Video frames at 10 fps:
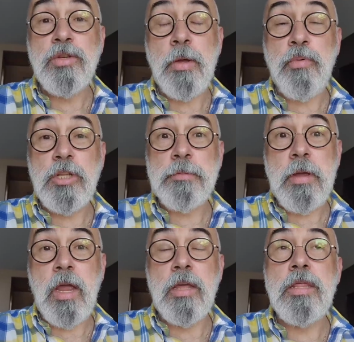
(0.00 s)
So that puts
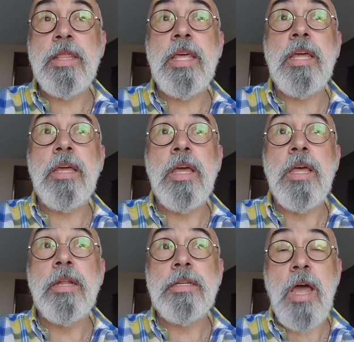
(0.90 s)
me in the
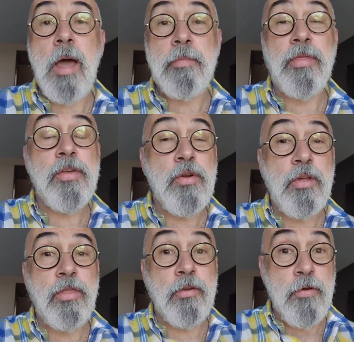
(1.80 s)
top
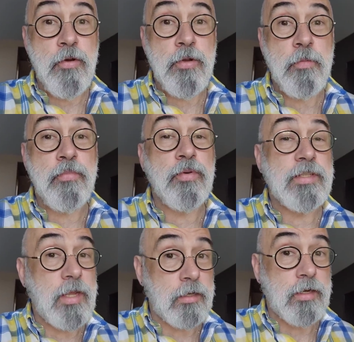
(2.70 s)
33rd
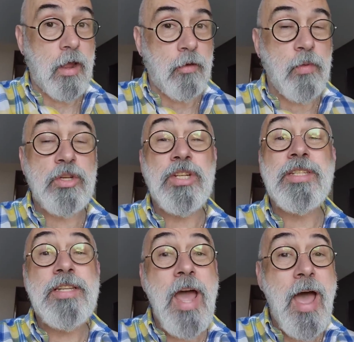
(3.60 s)
percentile, which
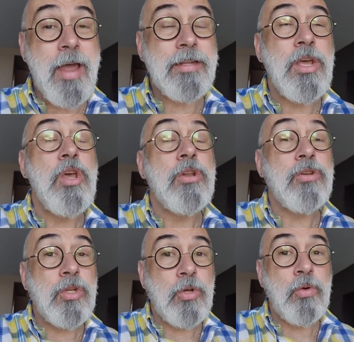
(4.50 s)
is not
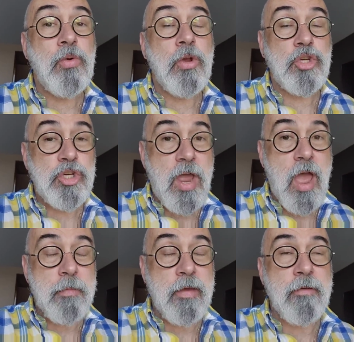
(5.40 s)
too
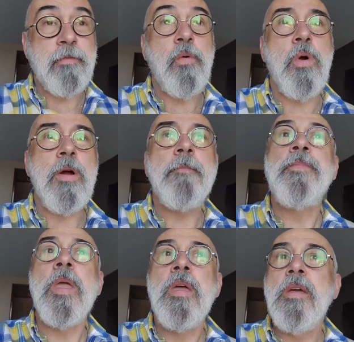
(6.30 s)
shabby
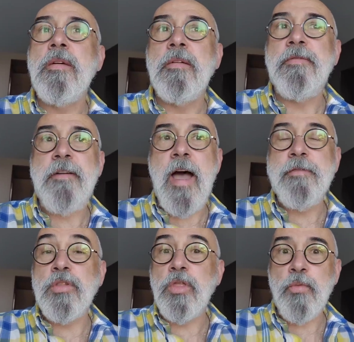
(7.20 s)
for
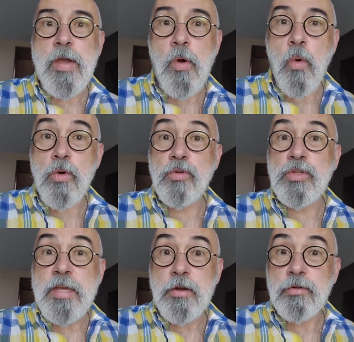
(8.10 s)
5
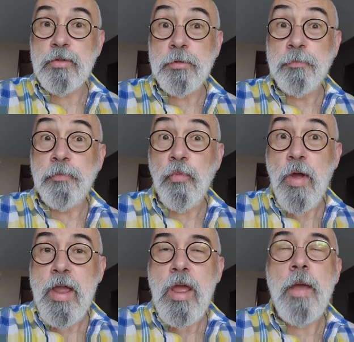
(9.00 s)
3/4 years,
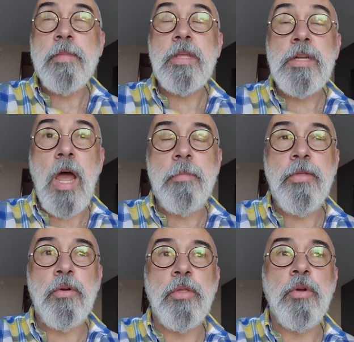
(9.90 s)
right? I'm in the top
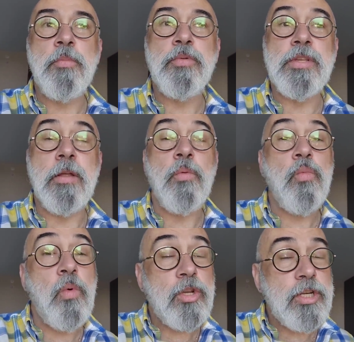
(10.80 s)
33rd percent,
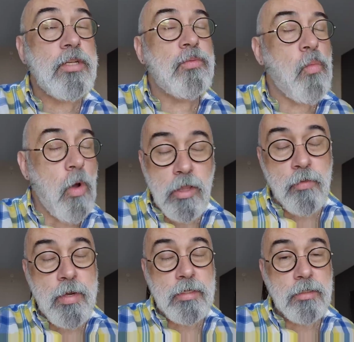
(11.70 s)
which is one of
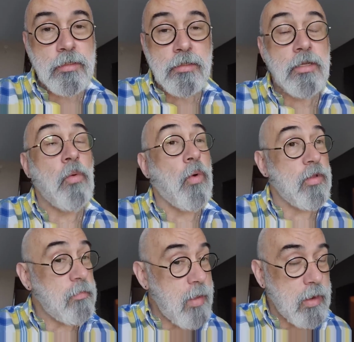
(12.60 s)
the reasons,
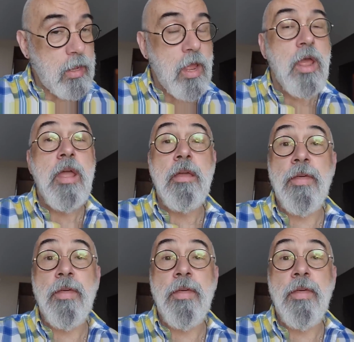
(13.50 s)
one of the many,